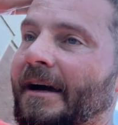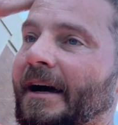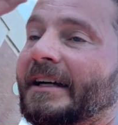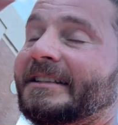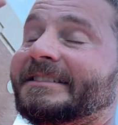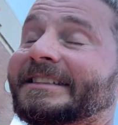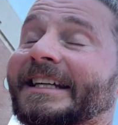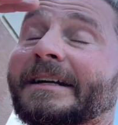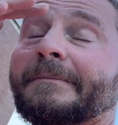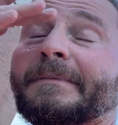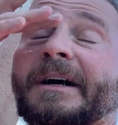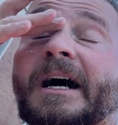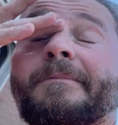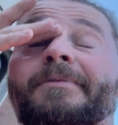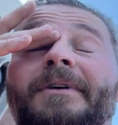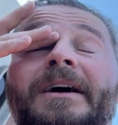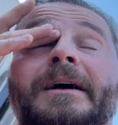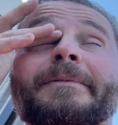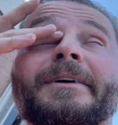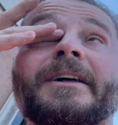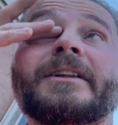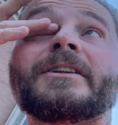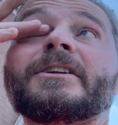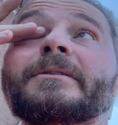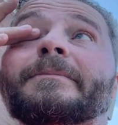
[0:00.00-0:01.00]
Second mile
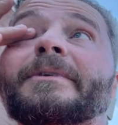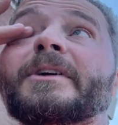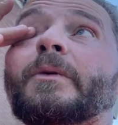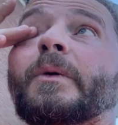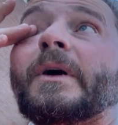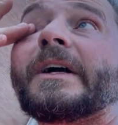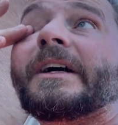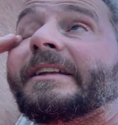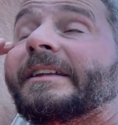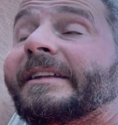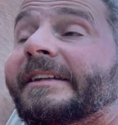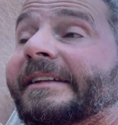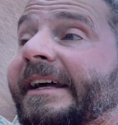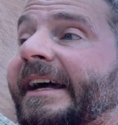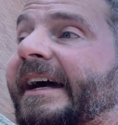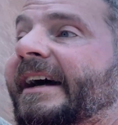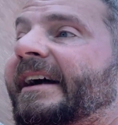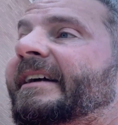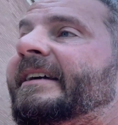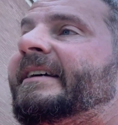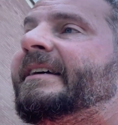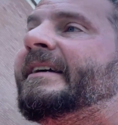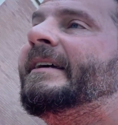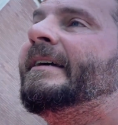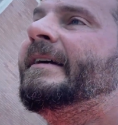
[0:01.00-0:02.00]
probably a little bit quicker than that.
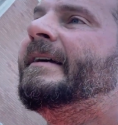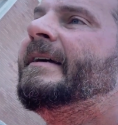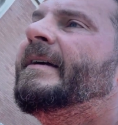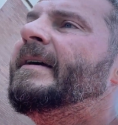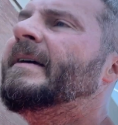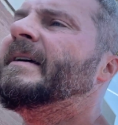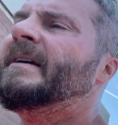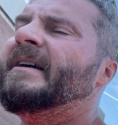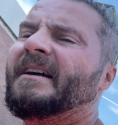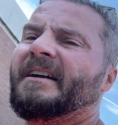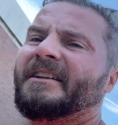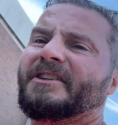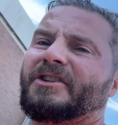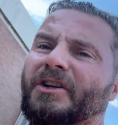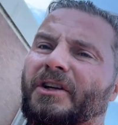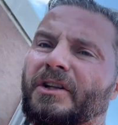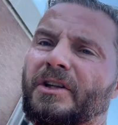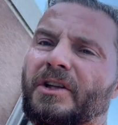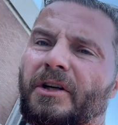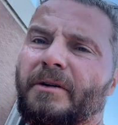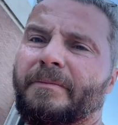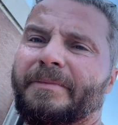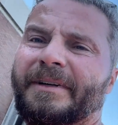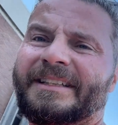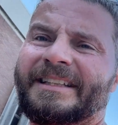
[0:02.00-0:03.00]
Took a
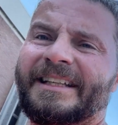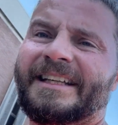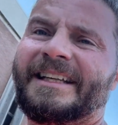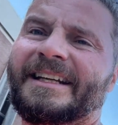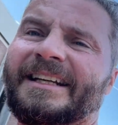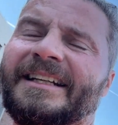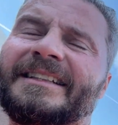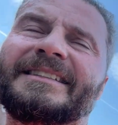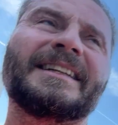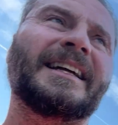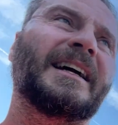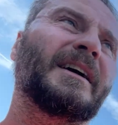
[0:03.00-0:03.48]
little bit to get into